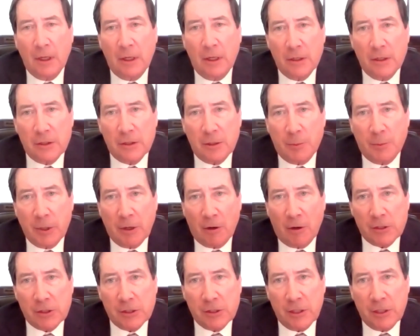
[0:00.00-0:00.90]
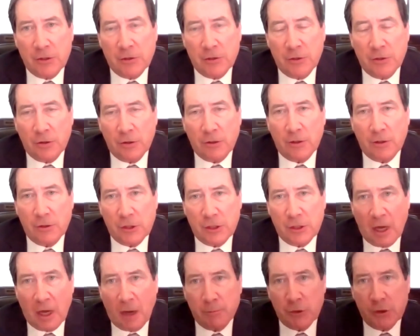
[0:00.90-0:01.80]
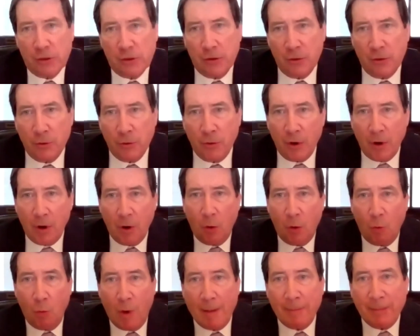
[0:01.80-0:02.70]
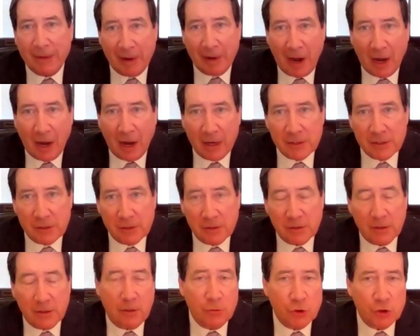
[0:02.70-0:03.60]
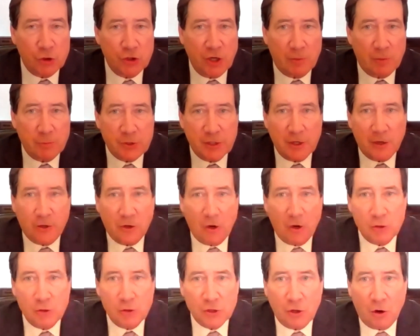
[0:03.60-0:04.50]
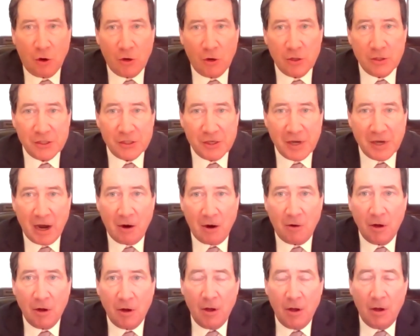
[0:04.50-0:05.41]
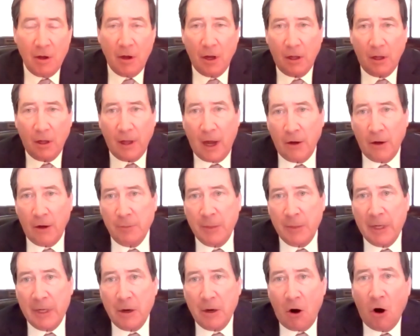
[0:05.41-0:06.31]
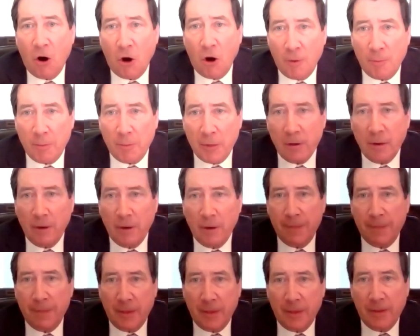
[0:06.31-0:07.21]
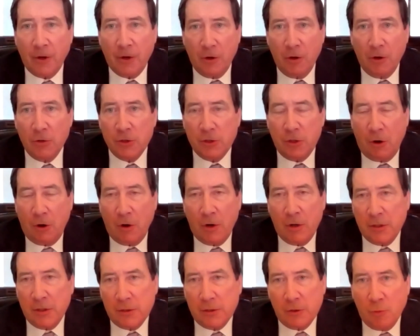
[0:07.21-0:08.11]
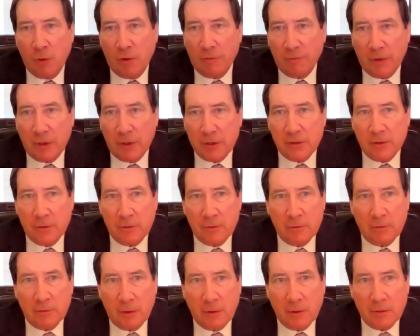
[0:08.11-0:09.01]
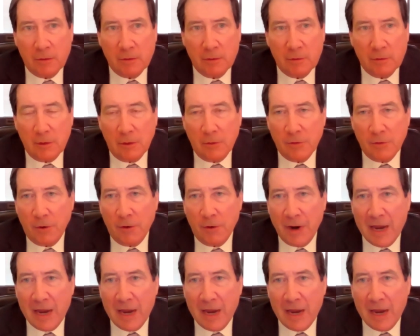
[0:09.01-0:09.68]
is the PRC took steps to weaponize those ships. Their Coast Guard is now allowed to be armed. Their Coast Guard is equivalent to, uh, you know, their